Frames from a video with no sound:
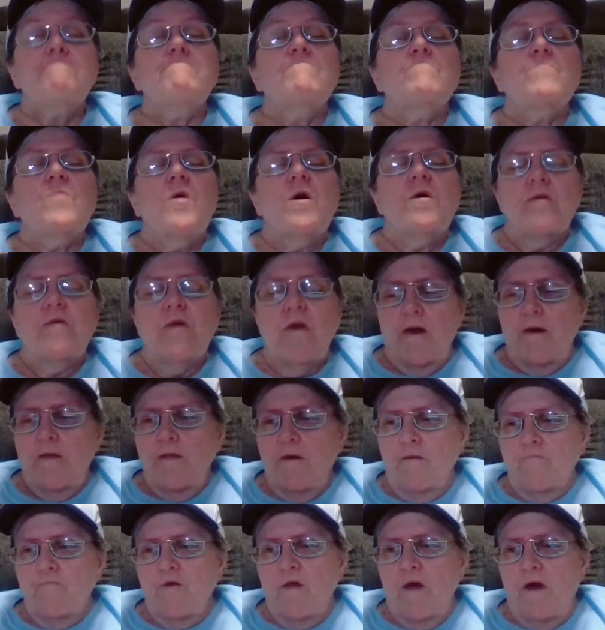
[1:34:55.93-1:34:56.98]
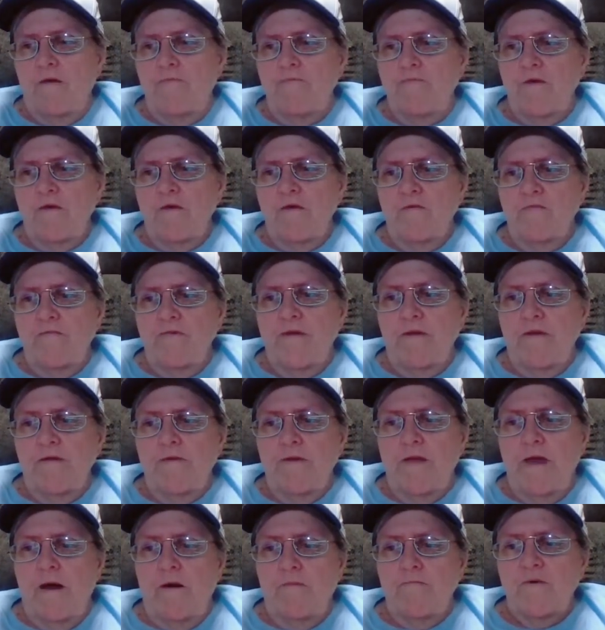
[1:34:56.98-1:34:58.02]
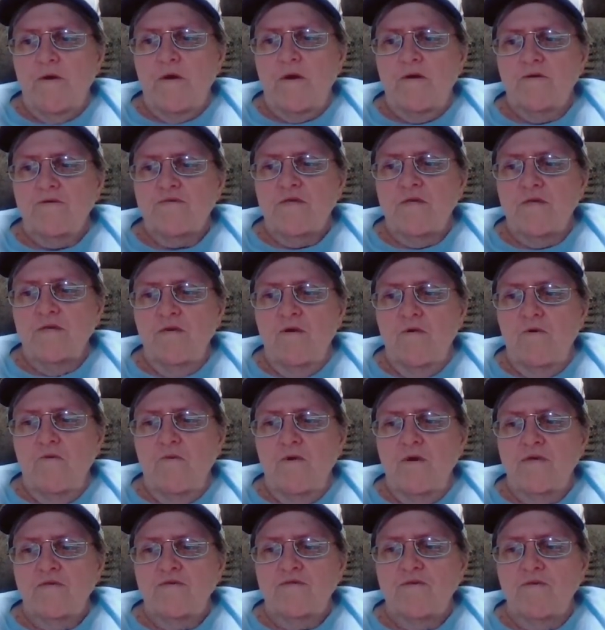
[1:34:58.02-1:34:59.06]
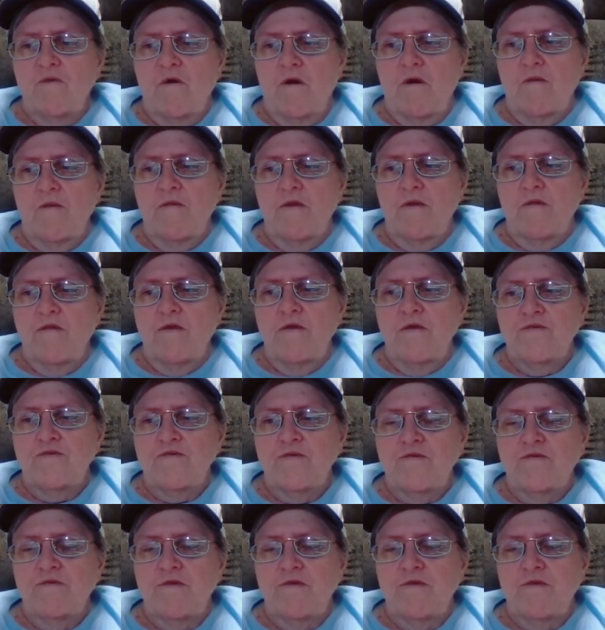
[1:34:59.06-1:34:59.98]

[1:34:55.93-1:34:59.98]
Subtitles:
Well, yeah, and I'm glad that you're there now, because I know it's not an easy